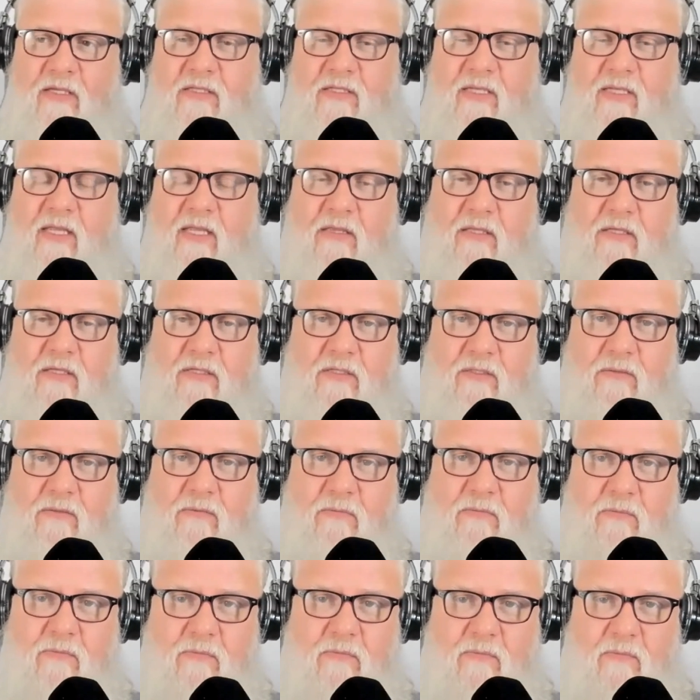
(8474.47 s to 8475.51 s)
they sent
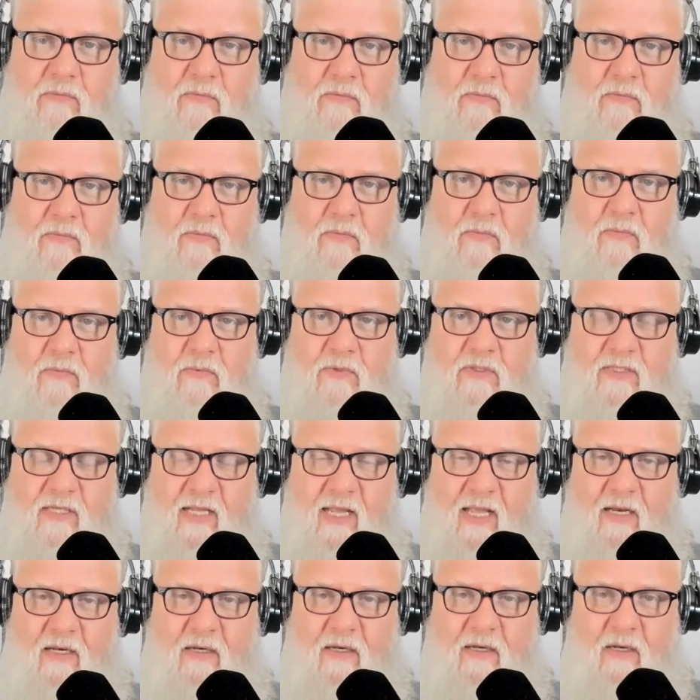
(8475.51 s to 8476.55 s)
this
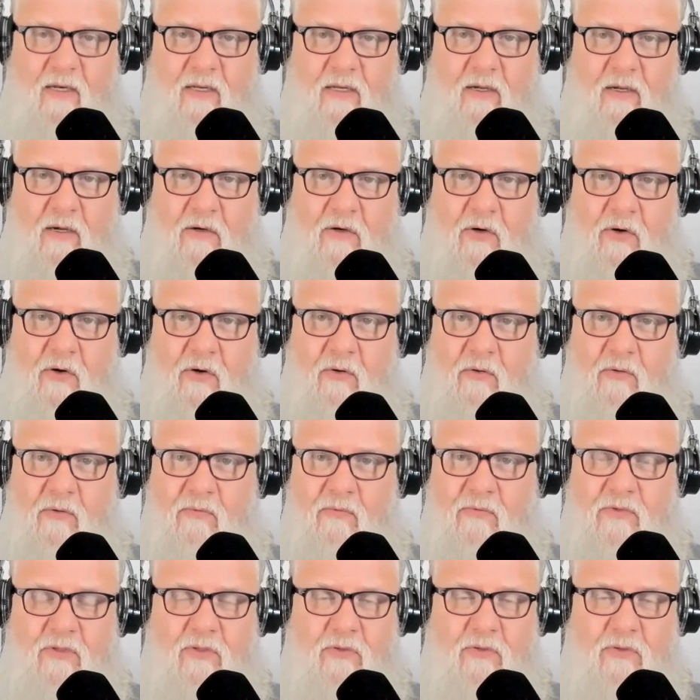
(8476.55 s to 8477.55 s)
stand-in, a young girl who